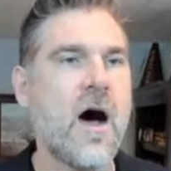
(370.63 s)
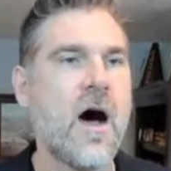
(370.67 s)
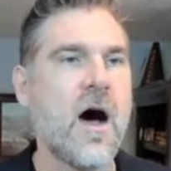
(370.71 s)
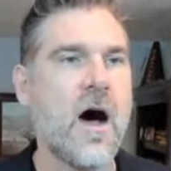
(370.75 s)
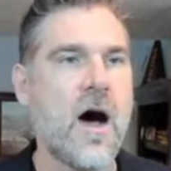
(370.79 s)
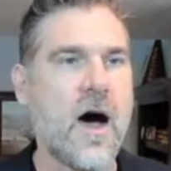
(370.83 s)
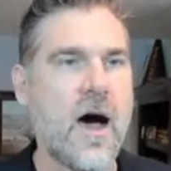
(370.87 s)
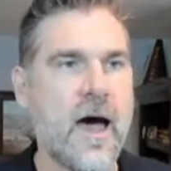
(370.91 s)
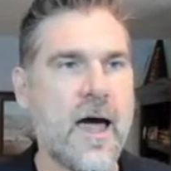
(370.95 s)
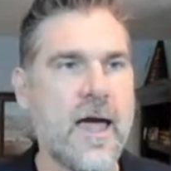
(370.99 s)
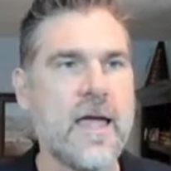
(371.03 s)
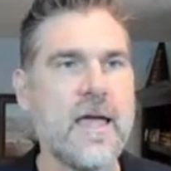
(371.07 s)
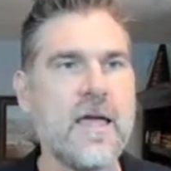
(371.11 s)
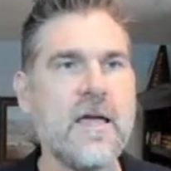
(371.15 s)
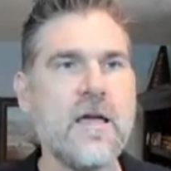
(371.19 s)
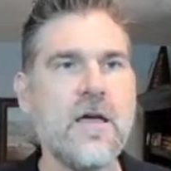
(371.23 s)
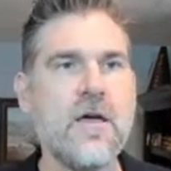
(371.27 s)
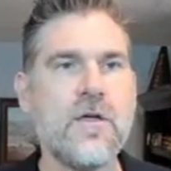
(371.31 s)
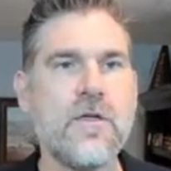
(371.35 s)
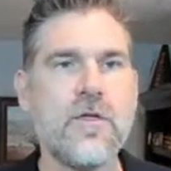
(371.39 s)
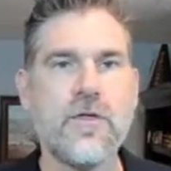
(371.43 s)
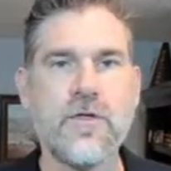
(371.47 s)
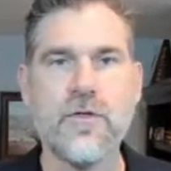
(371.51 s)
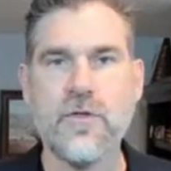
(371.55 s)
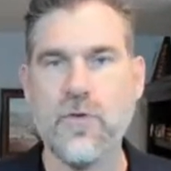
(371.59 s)
I
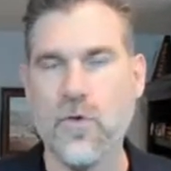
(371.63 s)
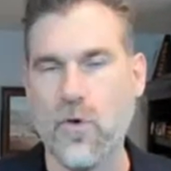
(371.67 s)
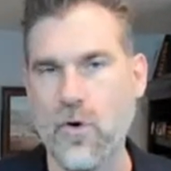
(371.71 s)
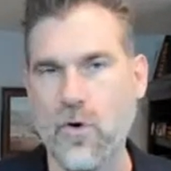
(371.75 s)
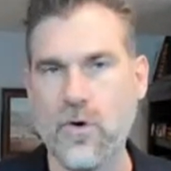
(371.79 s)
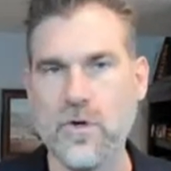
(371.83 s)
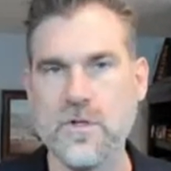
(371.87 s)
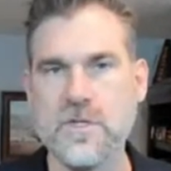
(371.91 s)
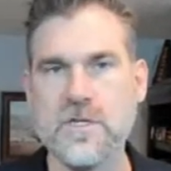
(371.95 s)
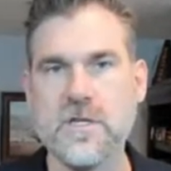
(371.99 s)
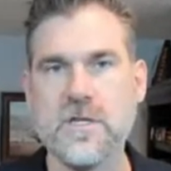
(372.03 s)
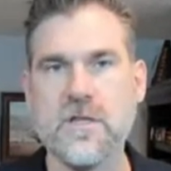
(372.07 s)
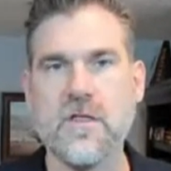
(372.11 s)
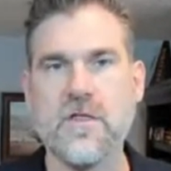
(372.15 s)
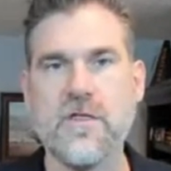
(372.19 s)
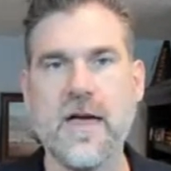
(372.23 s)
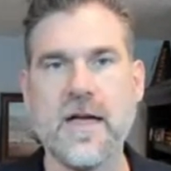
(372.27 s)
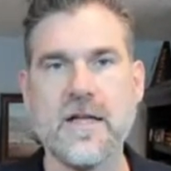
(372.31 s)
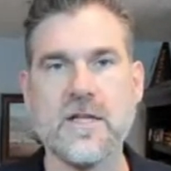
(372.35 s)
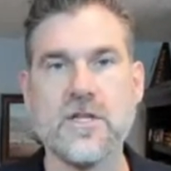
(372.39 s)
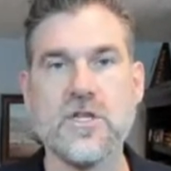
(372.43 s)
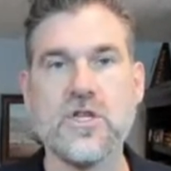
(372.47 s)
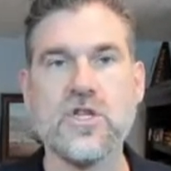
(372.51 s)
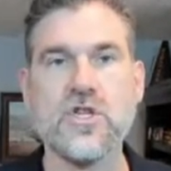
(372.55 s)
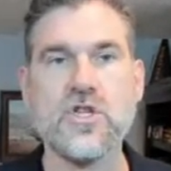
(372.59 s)
thought
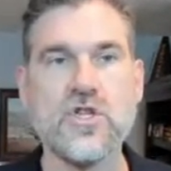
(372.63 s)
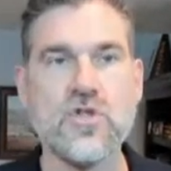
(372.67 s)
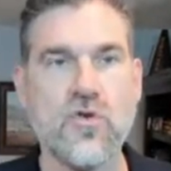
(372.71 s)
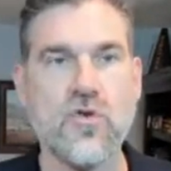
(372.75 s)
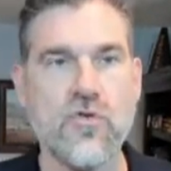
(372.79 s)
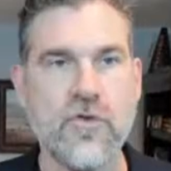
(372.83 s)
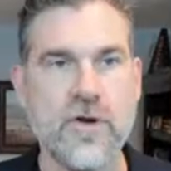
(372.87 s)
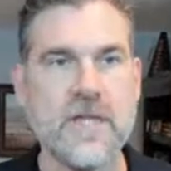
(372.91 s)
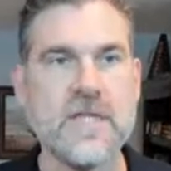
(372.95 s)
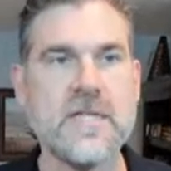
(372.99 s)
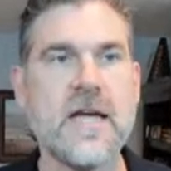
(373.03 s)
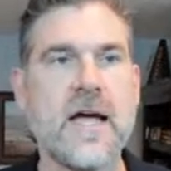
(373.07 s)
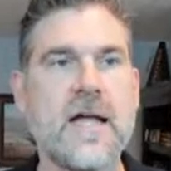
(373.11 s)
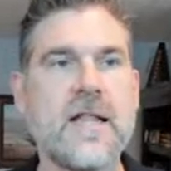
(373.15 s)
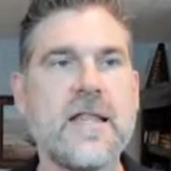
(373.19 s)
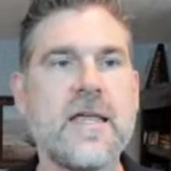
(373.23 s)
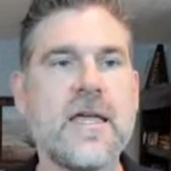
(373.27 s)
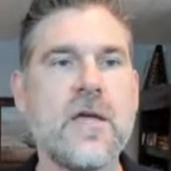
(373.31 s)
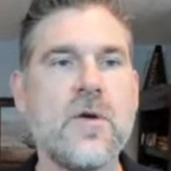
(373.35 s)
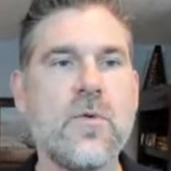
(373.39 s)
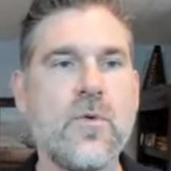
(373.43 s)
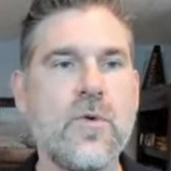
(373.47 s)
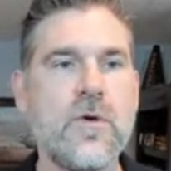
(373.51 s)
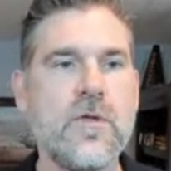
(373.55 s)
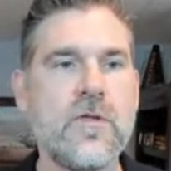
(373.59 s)
that
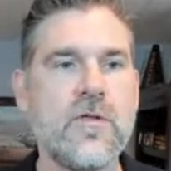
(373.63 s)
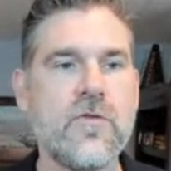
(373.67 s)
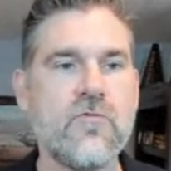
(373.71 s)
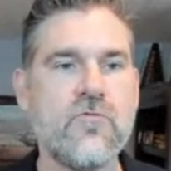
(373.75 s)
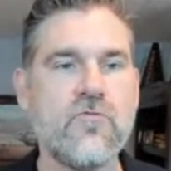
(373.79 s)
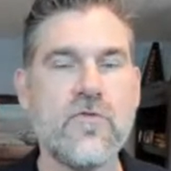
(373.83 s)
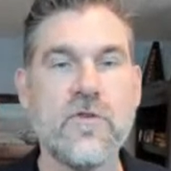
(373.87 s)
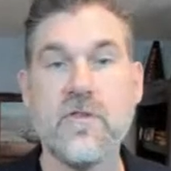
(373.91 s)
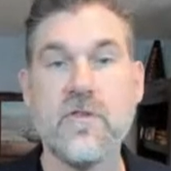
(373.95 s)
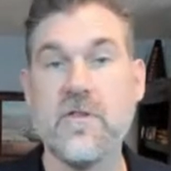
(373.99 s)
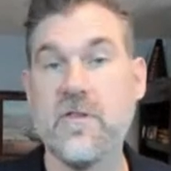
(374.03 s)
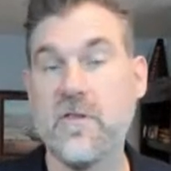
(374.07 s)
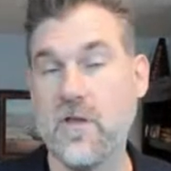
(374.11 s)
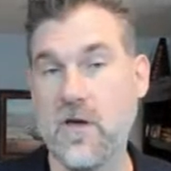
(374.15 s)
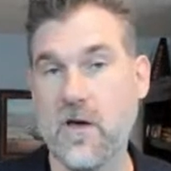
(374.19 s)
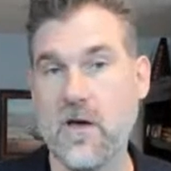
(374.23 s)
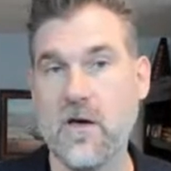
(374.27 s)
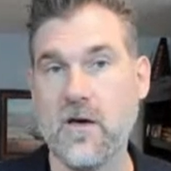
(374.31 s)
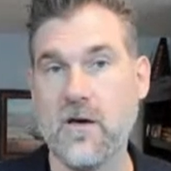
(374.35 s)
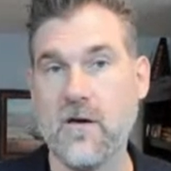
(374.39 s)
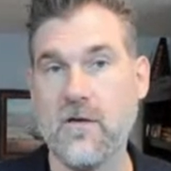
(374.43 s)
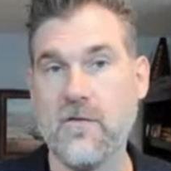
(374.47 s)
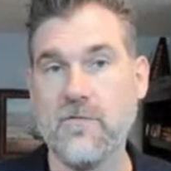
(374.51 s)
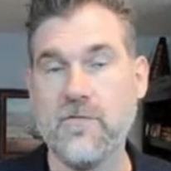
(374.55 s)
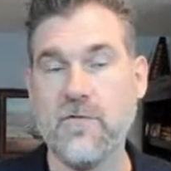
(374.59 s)
storytelling was
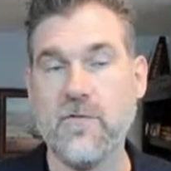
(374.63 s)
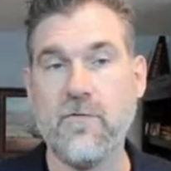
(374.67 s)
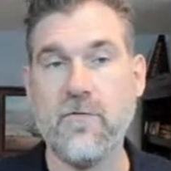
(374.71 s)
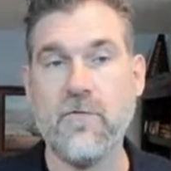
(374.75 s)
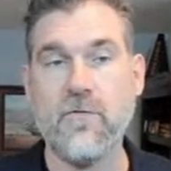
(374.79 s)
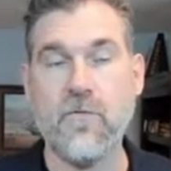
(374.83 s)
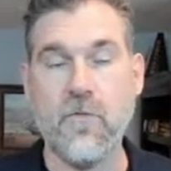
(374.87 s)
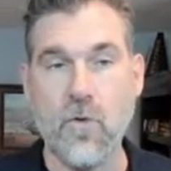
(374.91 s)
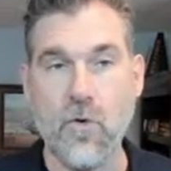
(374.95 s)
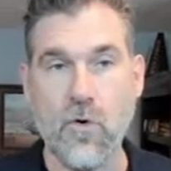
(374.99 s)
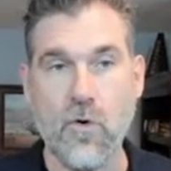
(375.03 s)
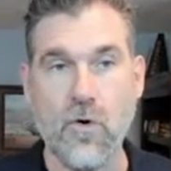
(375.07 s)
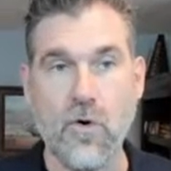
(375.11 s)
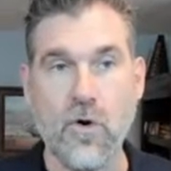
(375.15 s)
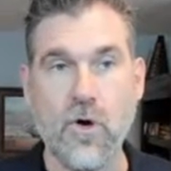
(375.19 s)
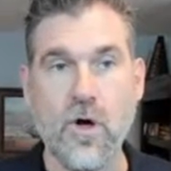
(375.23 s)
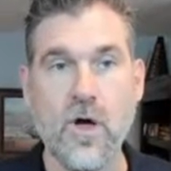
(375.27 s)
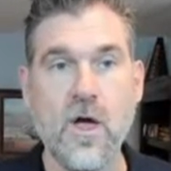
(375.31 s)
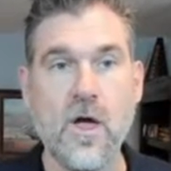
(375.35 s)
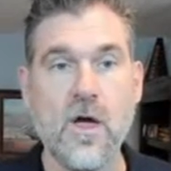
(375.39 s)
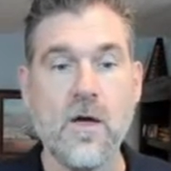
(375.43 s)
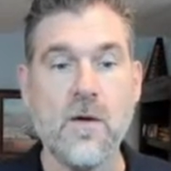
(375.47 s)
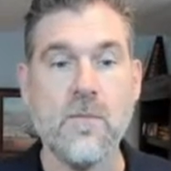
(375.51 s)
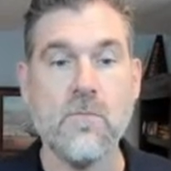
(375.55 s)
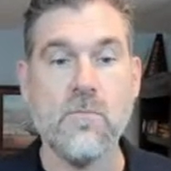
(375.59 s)
reserved for
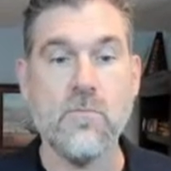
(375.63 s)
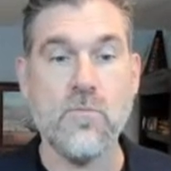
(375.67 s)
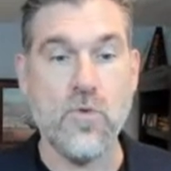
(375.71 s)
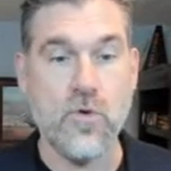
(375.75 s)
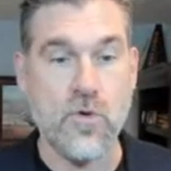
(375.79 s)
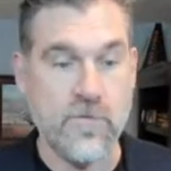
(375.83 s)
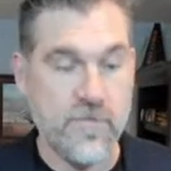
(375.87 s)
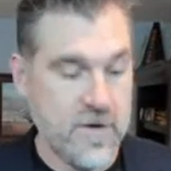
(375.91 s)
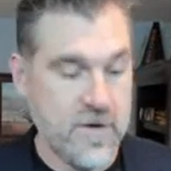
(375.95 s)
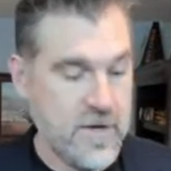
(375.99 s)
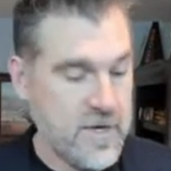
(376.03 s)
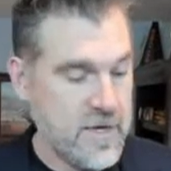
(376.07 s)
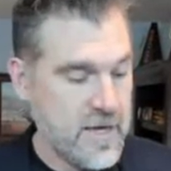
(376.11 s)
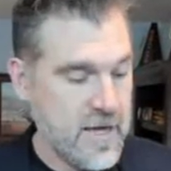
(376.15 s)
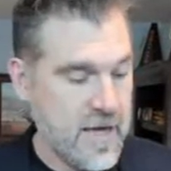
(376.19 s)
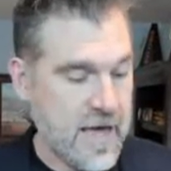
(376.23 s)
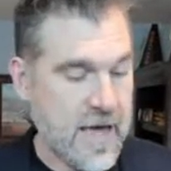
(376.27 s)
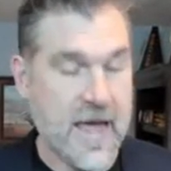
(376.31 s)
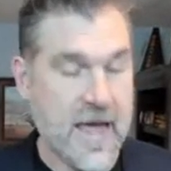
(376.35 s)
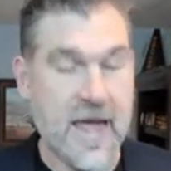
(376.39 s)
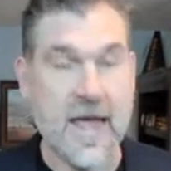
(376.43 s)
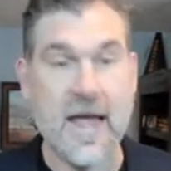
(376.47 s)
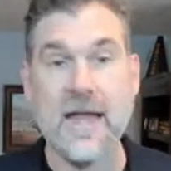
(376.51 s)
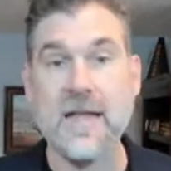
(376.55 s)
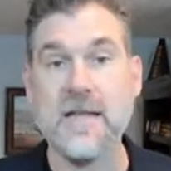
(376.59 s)
movie
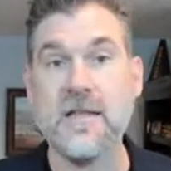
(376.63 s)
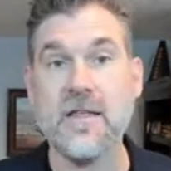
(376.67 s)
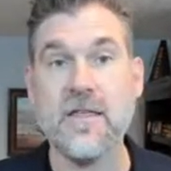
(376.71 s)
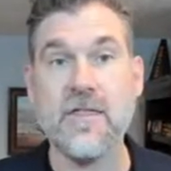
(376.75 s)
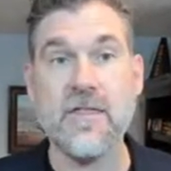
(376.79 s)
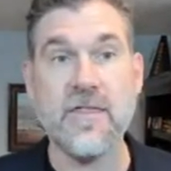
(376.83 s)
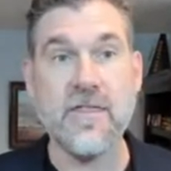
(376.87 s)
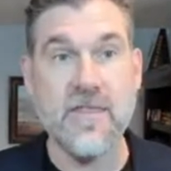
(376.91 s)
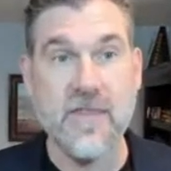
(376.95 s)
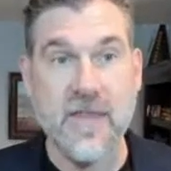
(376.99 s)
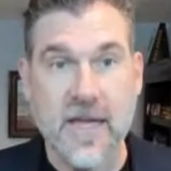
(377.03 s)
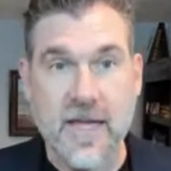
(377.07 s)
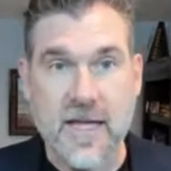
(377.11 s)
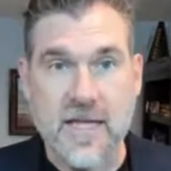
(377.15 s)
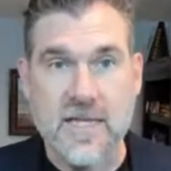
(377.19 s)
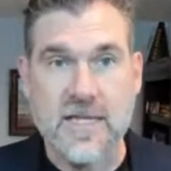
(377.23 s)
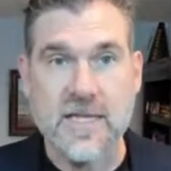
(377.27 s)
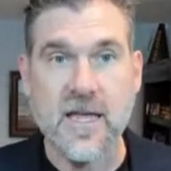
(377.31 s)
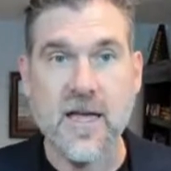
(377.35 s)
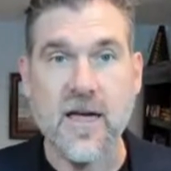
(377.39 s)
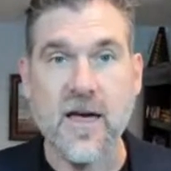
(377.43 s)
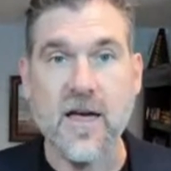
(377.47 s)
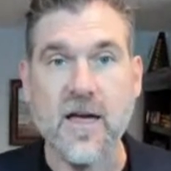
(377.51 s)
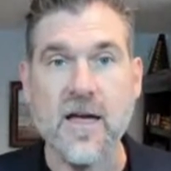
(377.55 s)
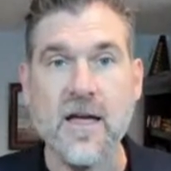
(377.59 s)
and
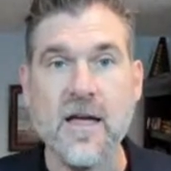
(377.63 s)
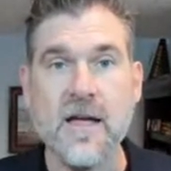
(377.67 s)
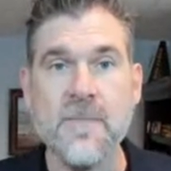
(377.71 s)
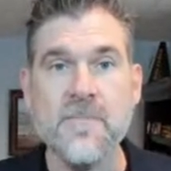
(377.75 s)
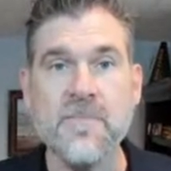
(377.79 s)
theater.